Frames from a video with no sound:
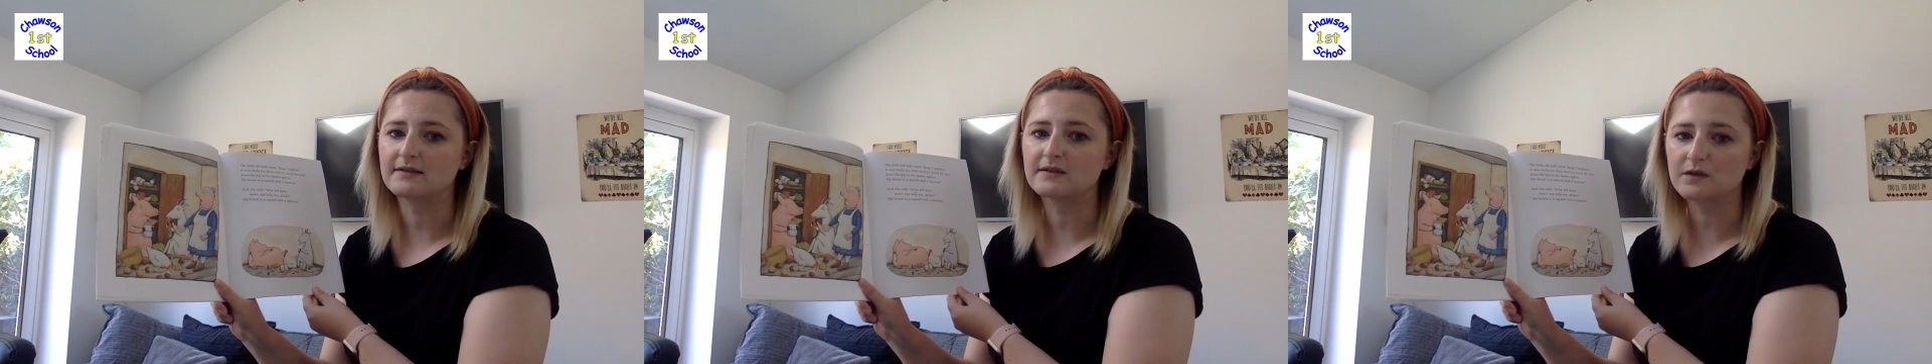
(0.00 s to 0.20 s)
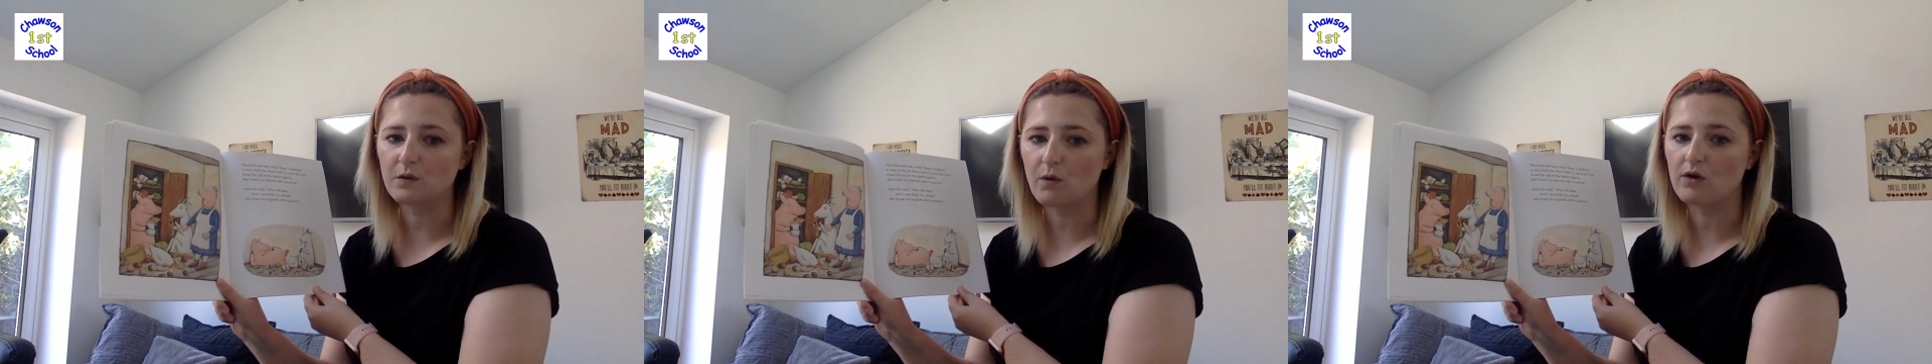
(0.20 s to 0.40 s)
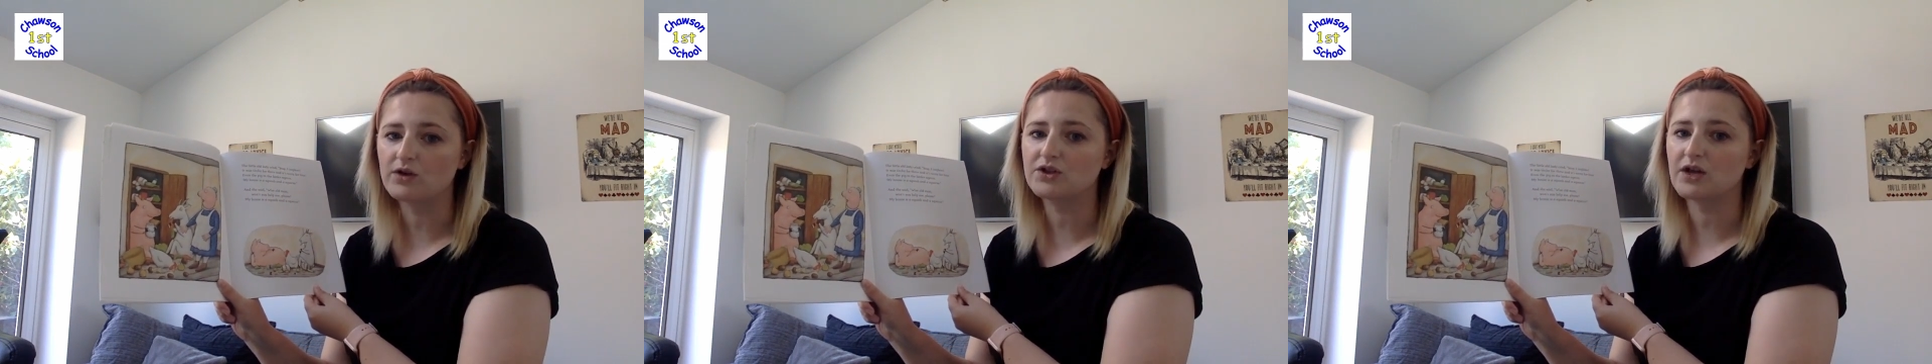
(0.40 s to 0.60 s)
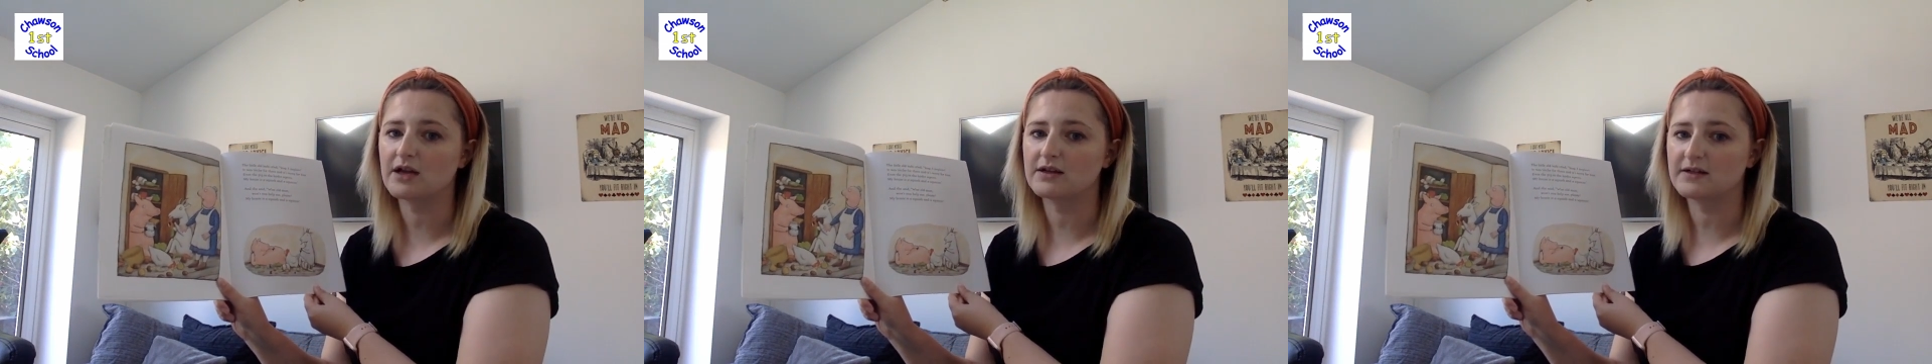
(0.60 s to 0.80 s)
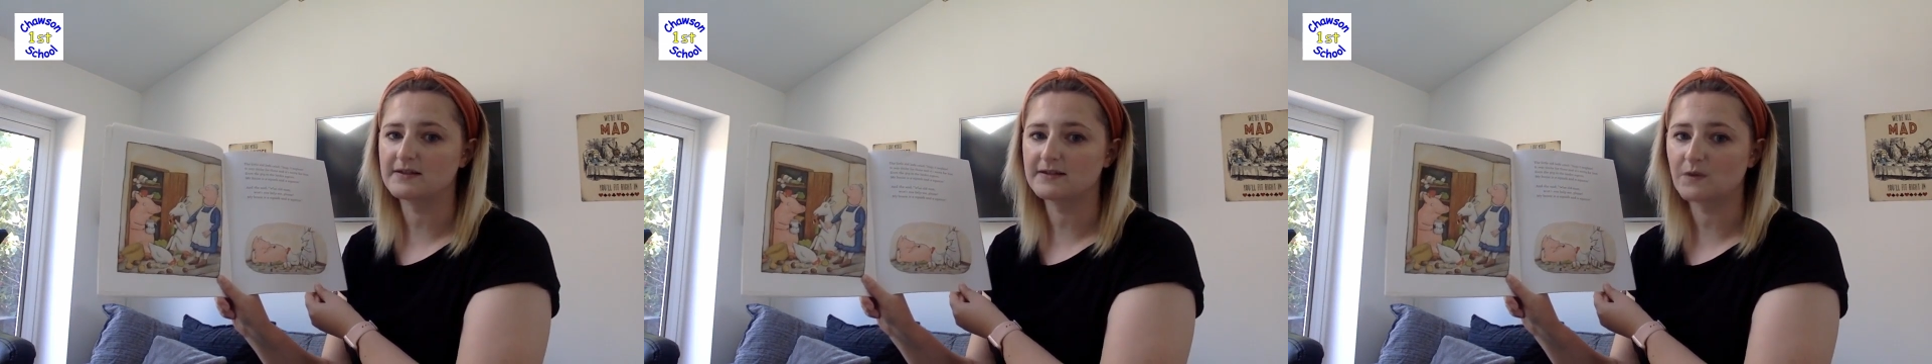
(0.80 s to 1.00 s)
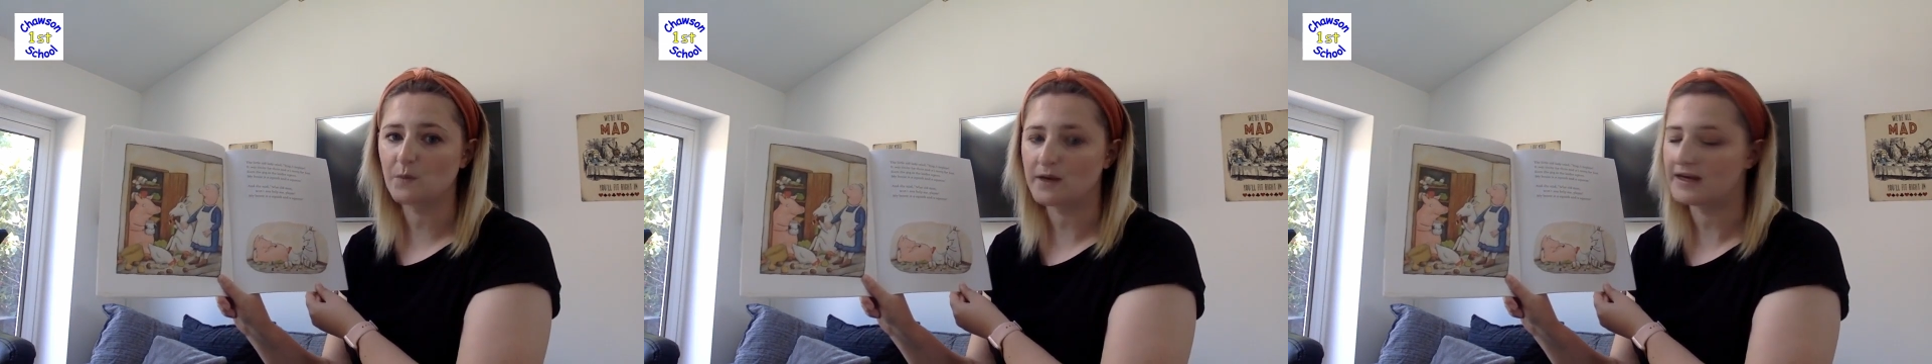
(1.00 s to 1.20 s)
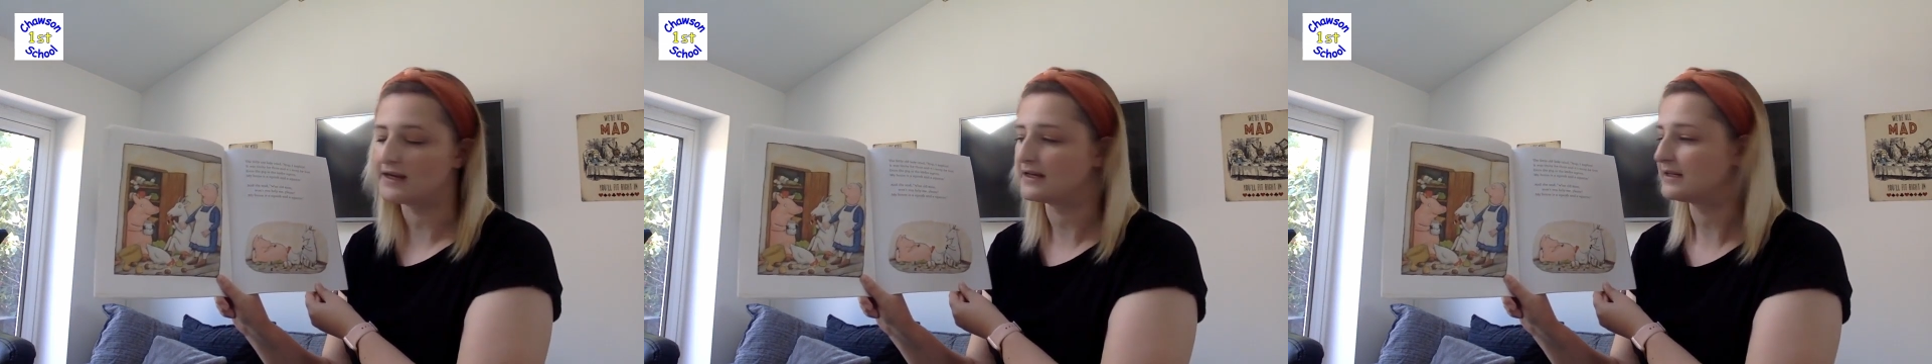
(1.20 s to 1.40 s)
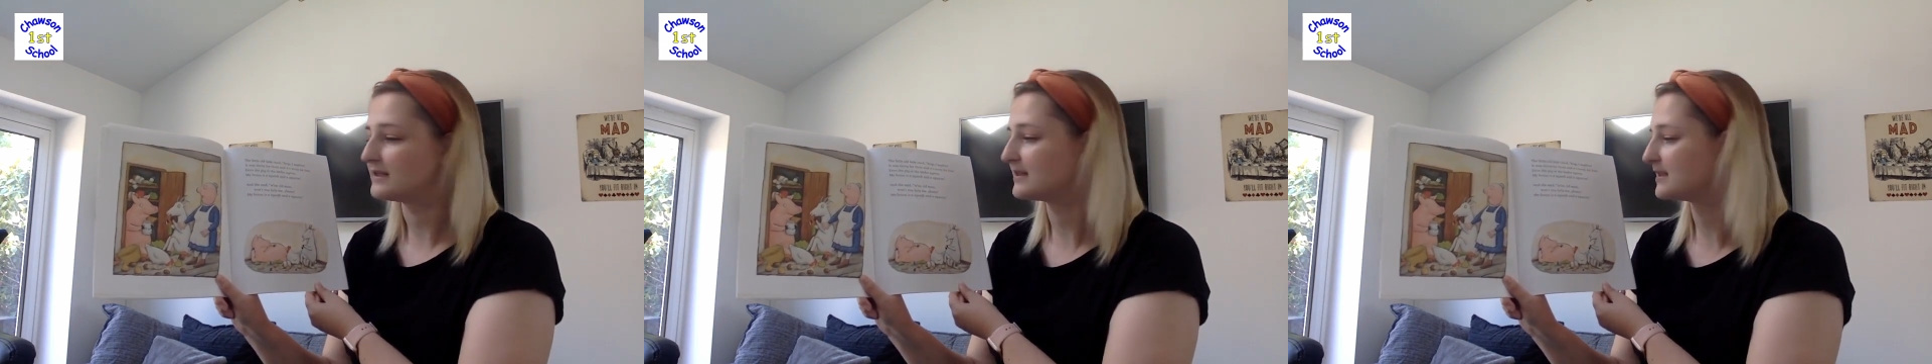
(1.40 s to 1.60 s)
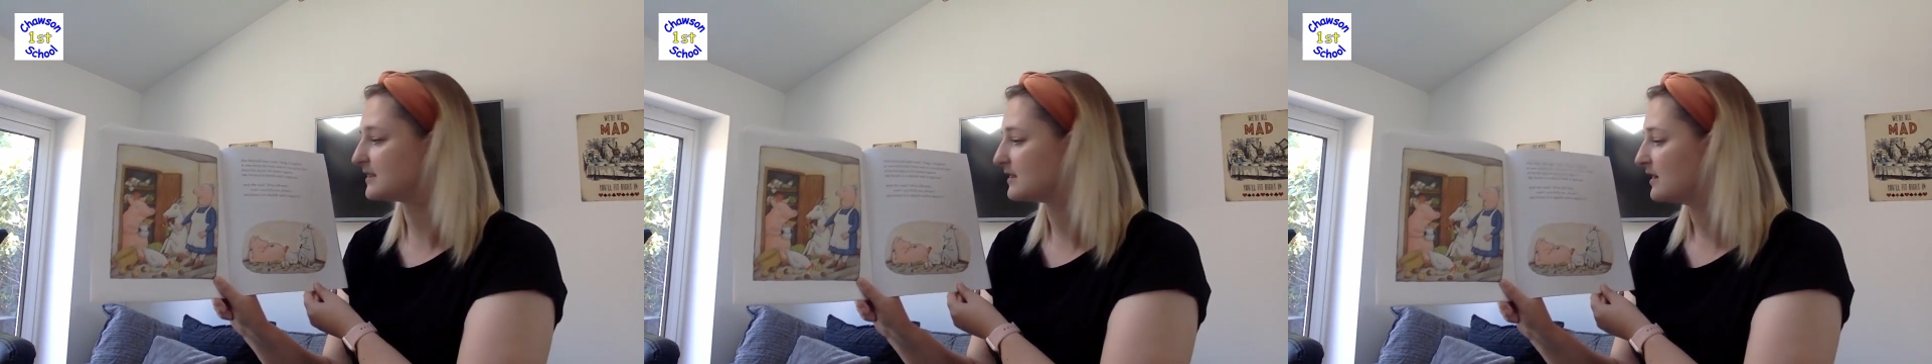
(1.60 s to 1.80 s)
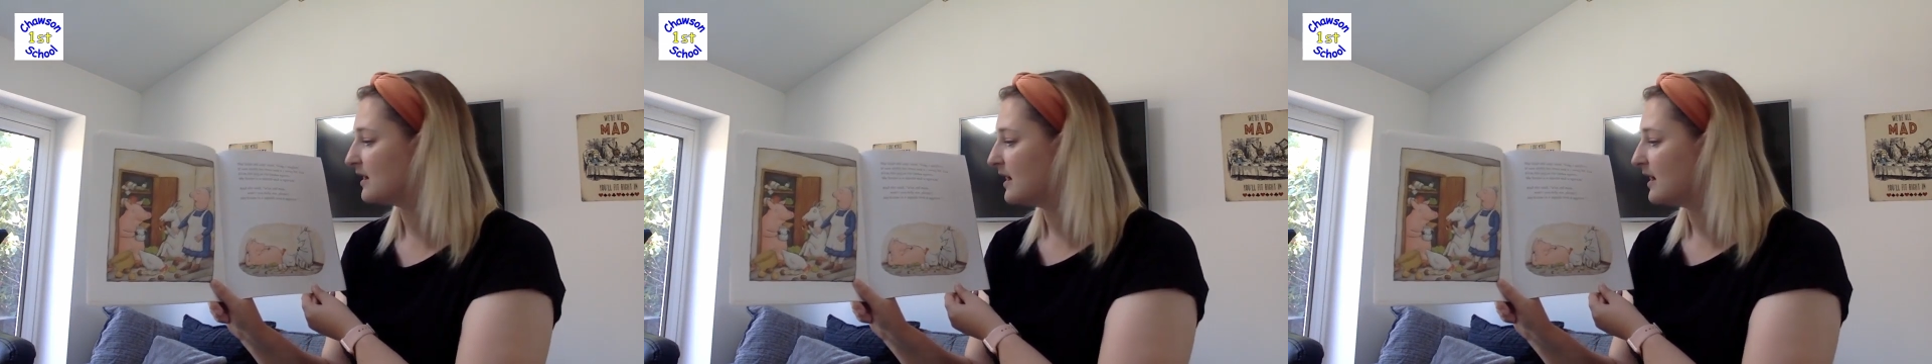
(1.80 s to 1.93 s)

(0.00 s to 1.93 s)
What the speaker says: squash and a squeeze."